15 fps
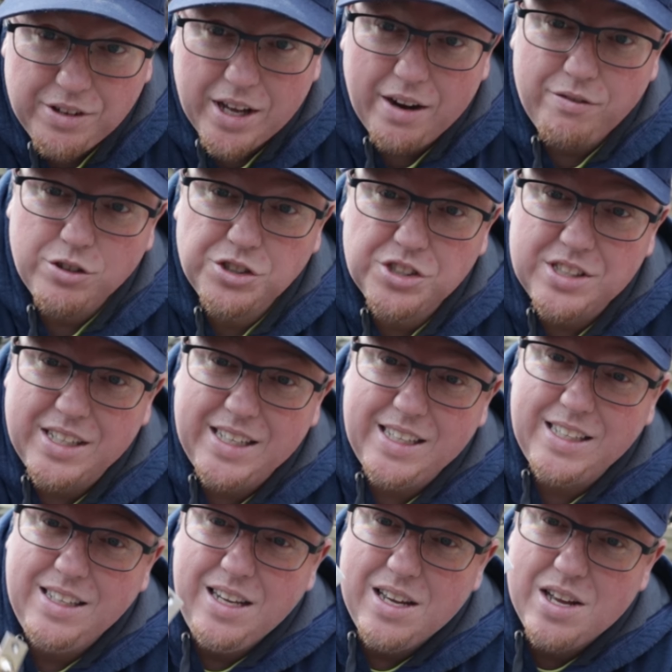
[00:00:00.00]
you ever
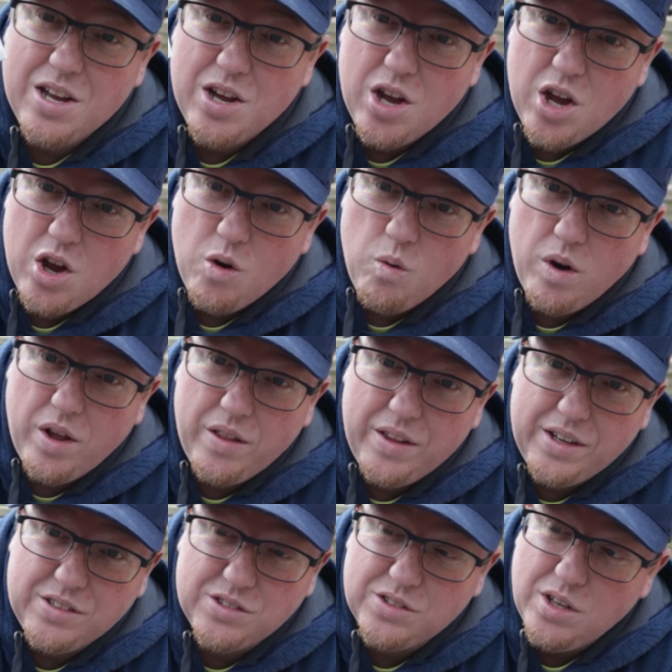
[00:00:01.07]
seen one of
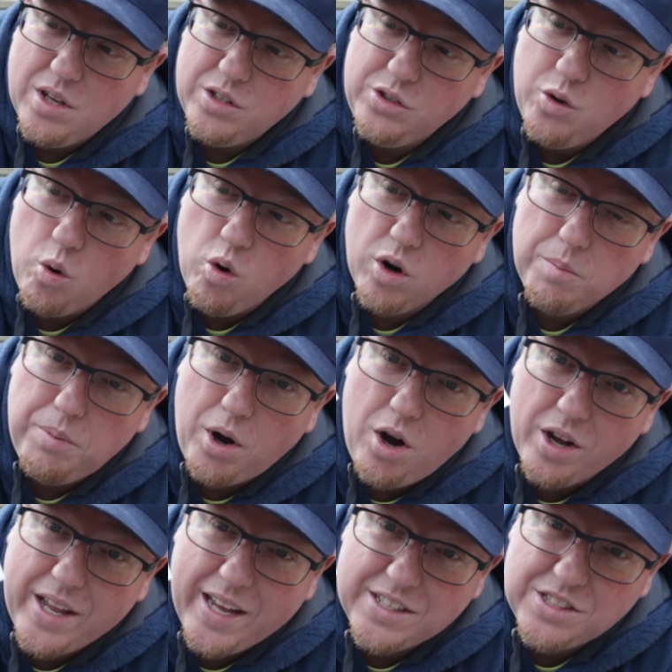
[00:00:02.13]
these door
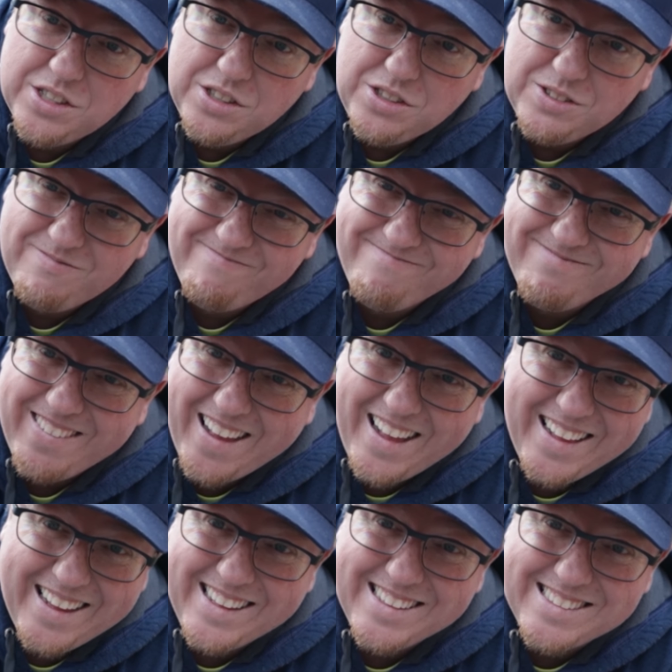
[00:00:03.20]
ball catches?
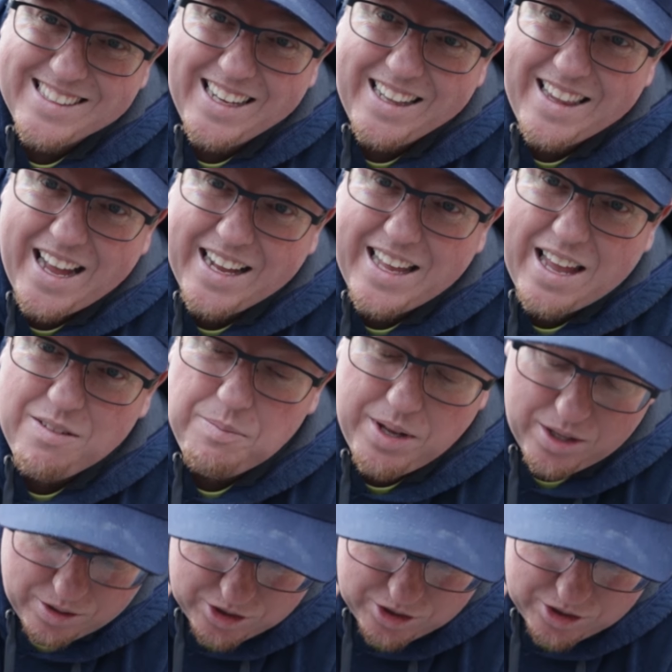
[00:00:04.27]
And that gave me a